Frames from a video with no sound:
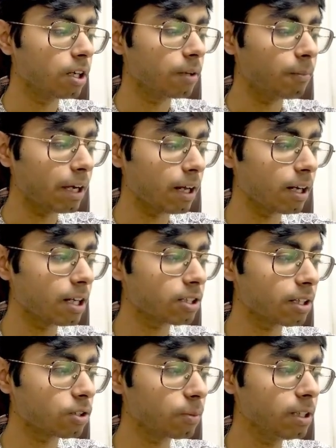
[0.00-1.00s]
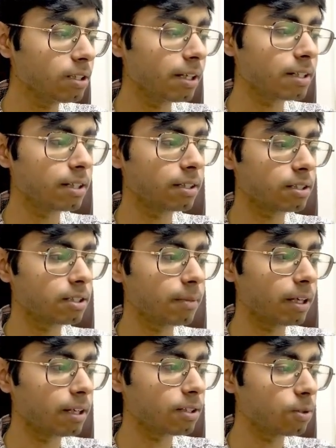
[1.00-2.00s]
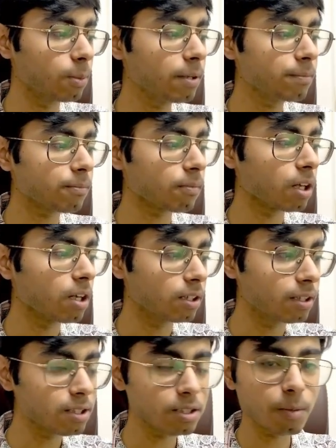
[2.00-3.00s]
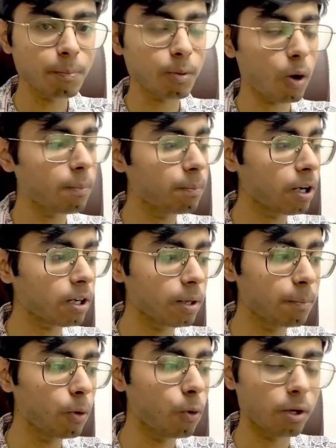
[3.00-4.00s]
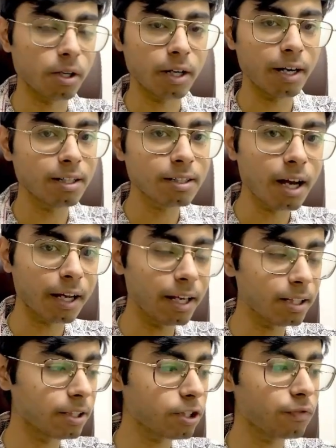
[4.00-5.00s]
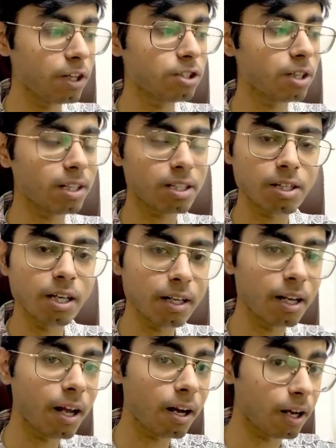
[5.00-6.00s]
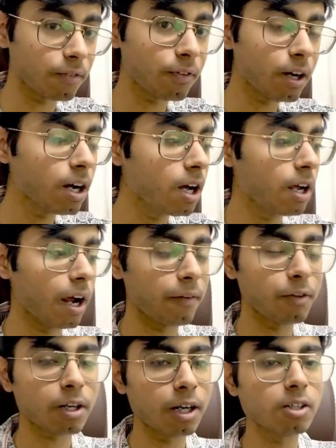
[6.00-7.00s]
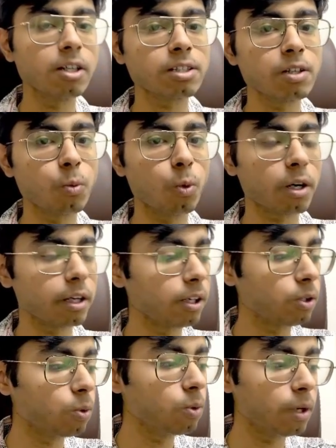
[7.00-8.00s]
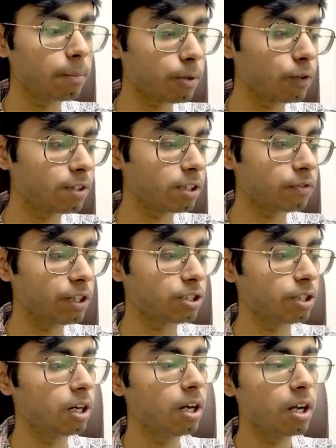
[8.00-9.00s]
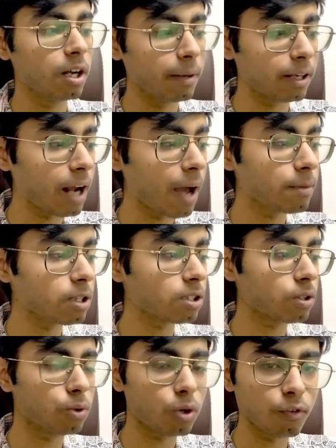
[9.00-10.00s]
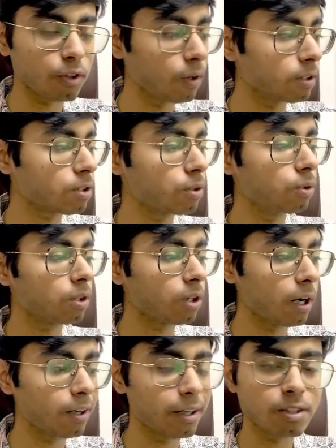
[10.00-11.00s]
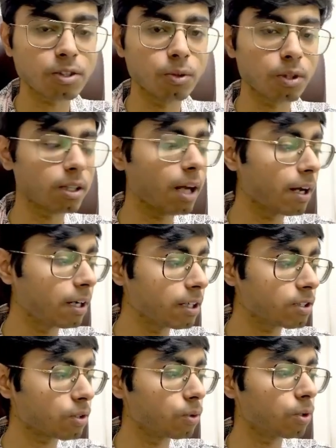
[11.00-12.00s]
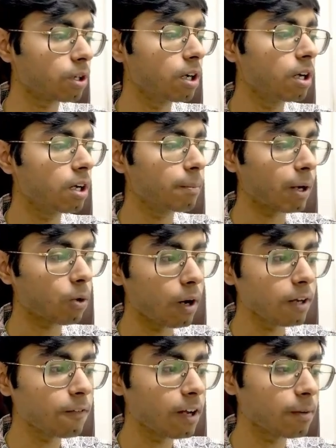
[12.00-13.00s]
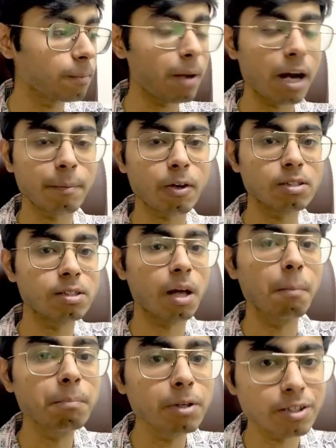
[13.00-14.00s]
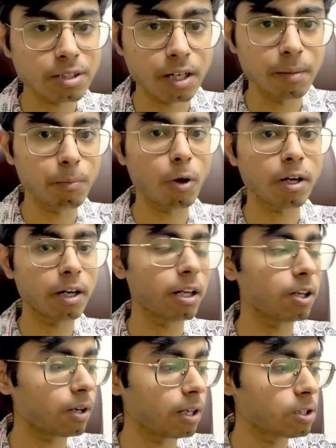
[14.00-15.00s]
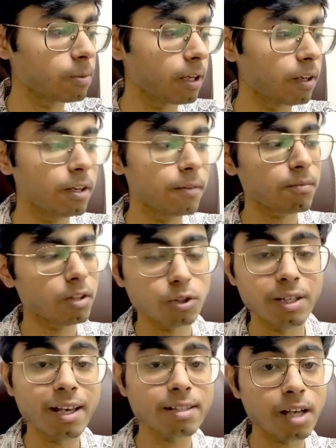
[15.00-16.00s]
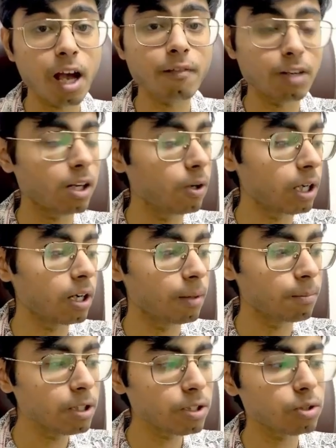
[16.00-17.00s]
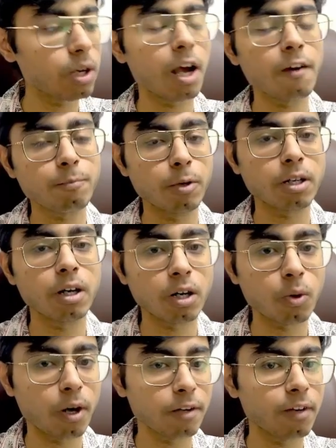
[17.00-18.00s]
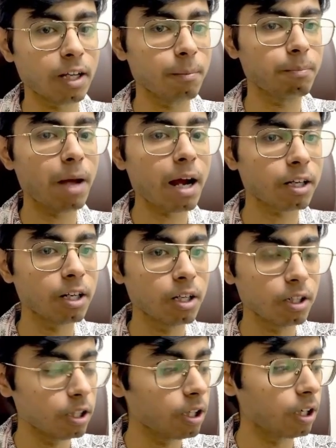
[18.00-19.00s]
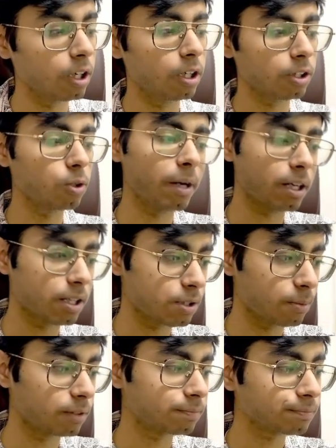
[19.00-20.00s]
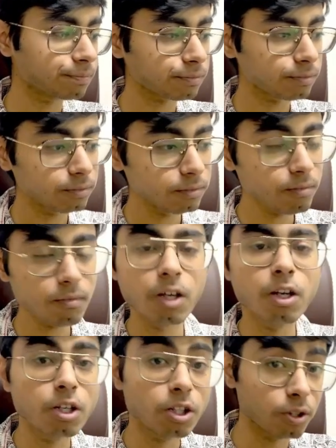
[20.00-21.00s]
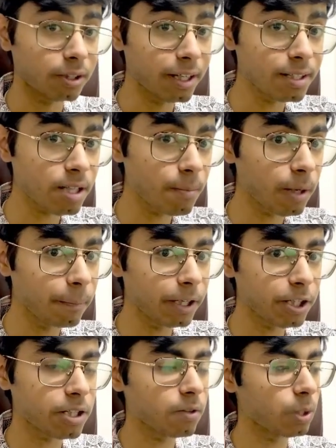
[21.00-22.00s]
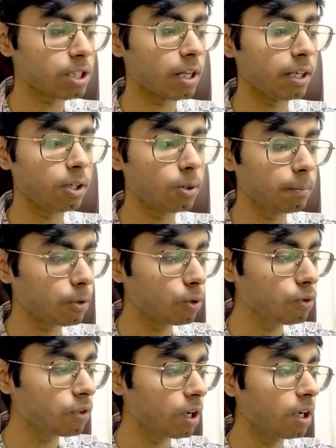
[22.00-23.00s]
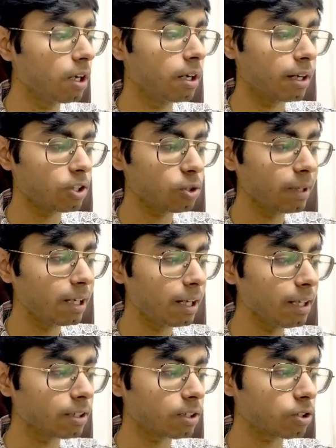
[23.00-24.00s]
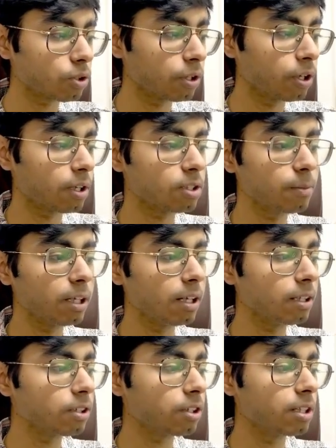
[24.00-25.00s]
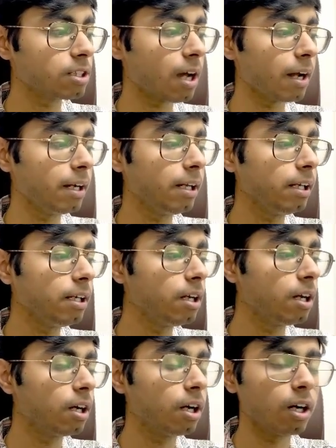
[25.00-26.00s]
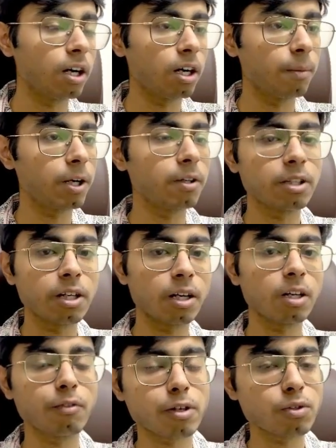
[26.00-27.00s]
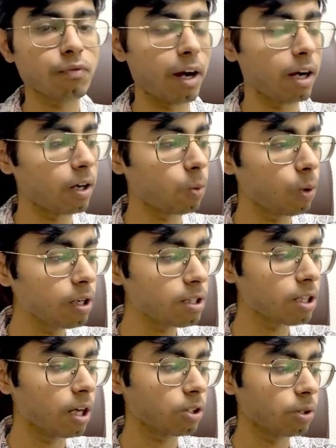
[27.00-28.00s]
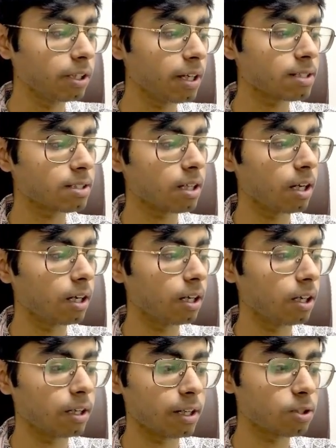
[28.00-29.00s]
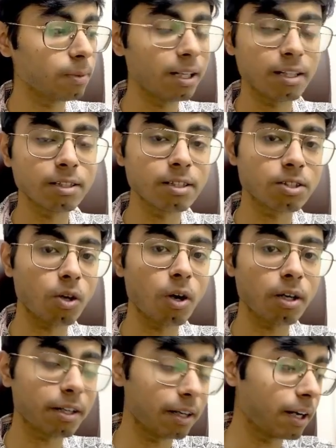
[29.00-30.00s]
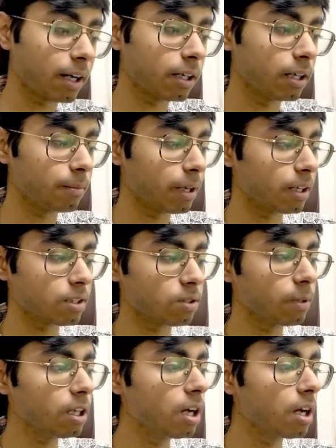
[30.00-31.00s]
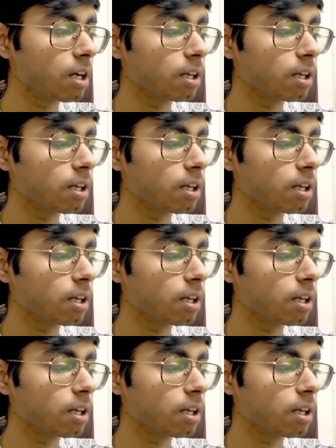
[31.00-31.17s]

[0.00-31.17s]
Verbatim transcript: my analyzed resume let's say this is my resume this is a proper report right again this feature is still in an alpha and we're continuously working to improve this feature my grammar score overall score content score clarity score my quantifying impact because numbers are important in your resume so yes i have included numbers so i have put a quantifying impact uh, through my resume so there is some repetition which i need to improve resume length so your resume length is ideally uh, between 300 words to 500 words. So yes, uh, resume length is not correct in my resume.